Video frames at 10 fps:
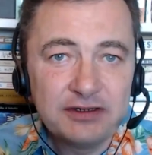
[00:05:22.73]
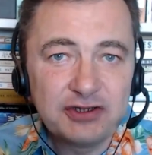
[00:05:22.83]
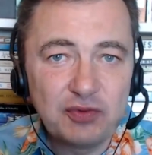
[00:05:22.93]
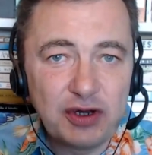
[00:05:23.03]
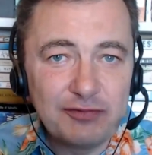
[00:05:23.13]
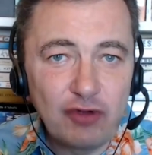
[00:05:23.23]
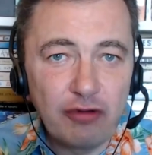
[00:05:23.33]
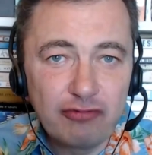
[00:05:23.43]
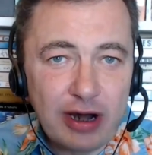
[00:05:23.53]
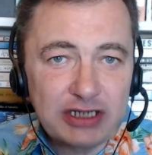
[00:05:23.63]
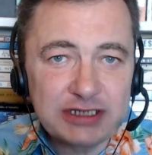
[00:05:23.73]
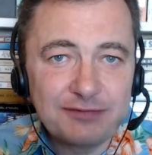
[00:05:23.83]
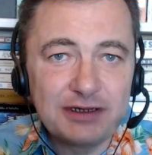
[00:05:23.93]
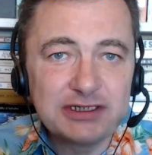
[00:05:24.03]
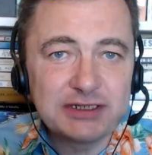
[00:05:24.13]
So
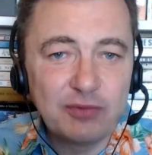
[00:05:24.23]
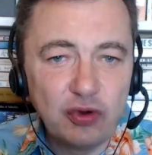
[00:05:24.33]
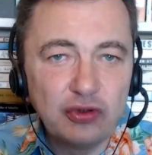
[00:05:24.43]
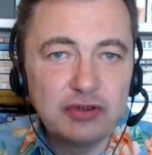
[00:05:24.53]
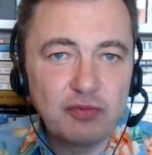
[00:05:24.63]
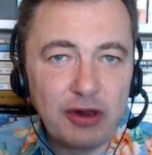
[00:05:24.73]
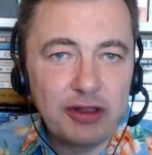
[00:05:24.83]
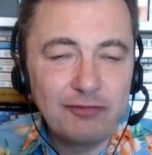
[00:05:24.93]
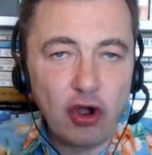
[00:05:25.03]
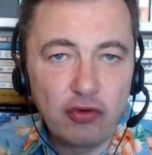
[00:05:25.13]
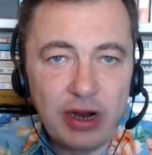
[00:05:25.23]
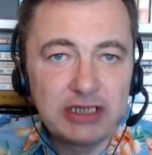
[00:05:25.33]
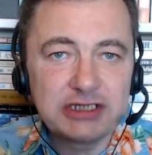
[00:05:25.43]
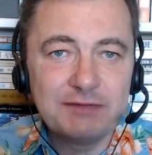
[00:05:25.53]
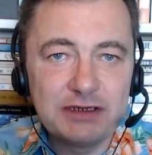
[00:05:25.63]
interesting. In terms of the number of nodes
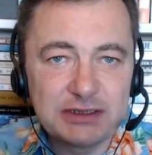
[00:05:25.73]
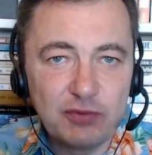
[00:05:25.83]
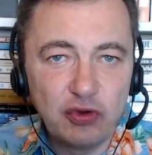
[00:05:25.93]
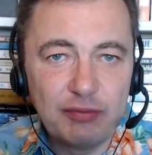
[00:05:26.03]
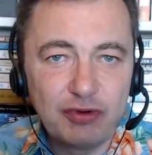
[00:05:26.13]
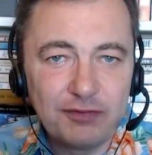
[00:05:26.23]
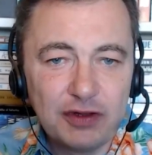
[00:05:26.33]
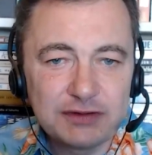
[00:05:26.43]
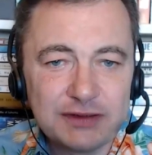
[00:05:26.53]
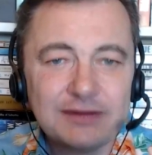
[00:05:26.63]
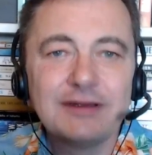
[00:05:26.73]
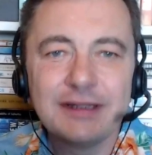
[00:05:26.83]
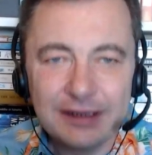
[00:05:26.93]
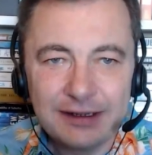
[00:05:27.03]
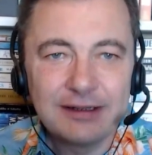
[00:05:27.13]
on that. Because it is a mesh.
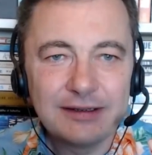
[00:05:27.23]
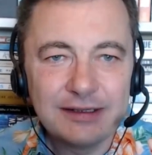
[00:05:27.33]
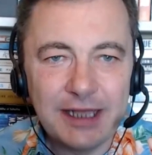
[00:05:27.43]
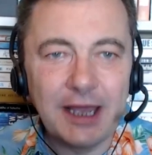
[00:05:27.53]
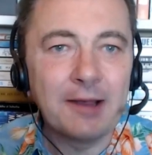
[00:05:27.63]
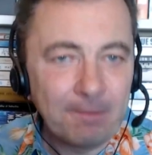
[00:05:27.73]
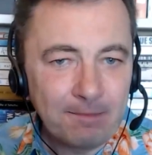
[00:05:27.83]
Okay. Yeah.